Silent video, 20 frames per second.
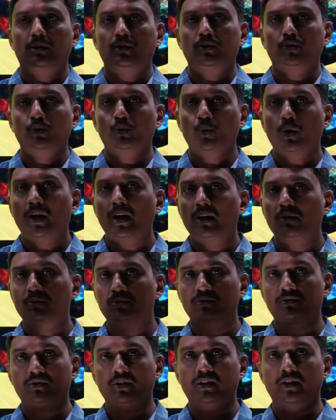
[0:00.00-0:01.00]
You have
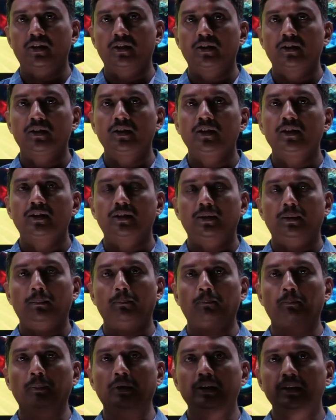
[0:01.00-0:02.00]
studied
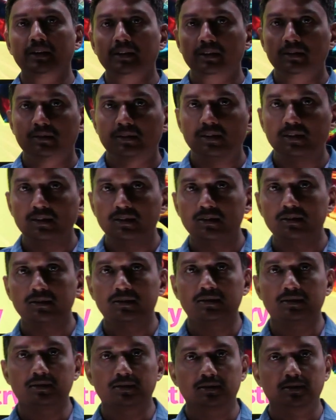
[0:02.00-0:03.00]
many
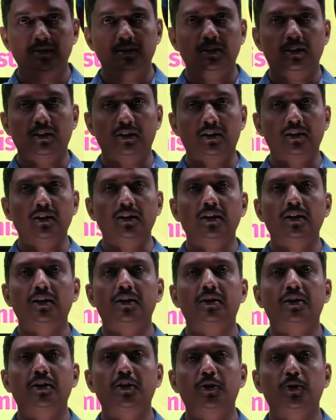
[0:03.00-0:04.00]
things
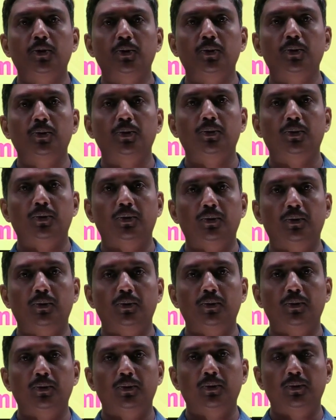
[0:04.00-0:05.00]
related to
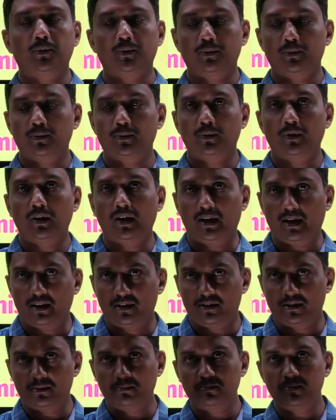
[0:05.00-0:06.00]

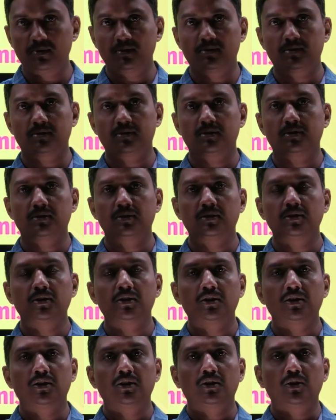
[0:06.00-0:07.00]
atoms,
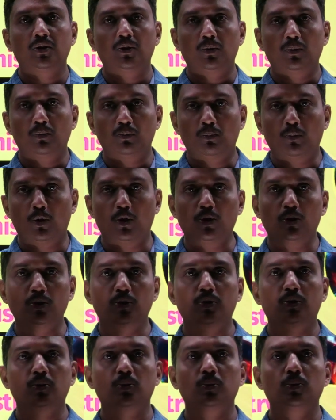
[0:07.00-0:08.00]

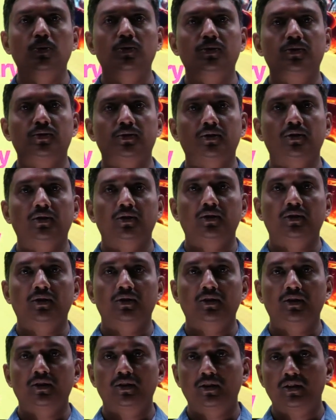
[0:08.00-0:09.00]
molecules,
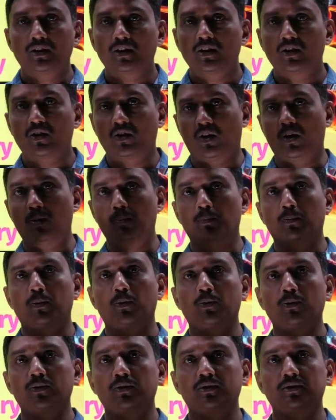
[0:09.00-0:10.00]

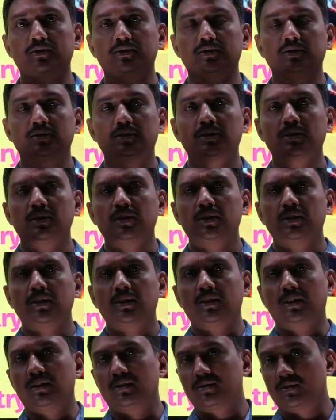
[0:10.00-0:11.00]
compounds,
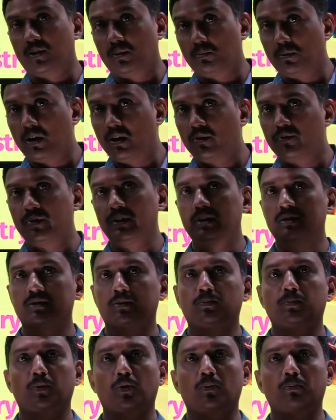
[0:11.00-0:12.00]
some of
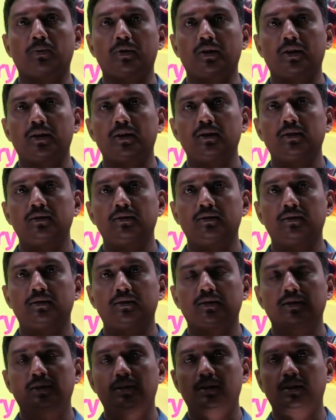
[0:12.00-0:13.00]
its
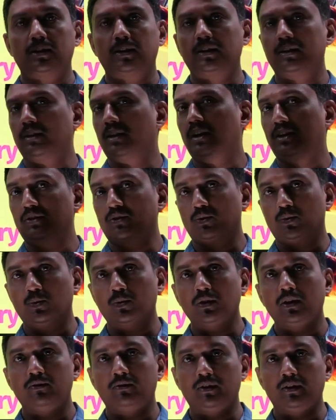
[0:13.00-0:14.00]
properties in the high school
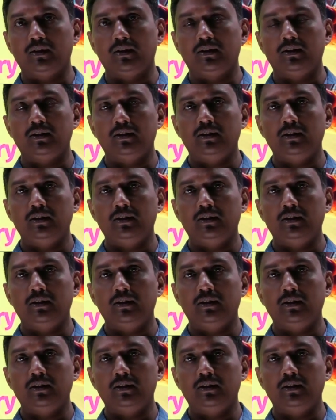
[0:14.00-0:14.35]
level.